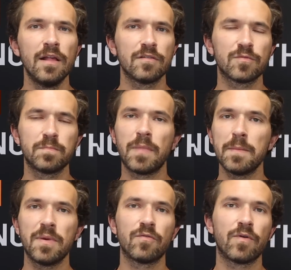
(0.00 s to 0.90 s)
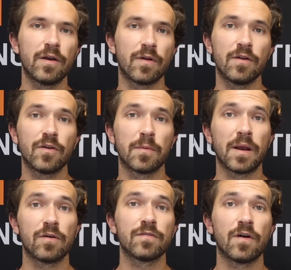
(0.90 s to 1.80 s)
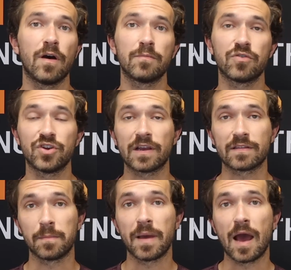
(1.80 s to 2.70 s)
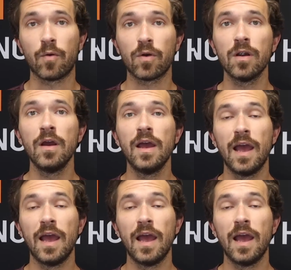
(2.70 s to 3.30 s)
This might be right around your marathon projected power.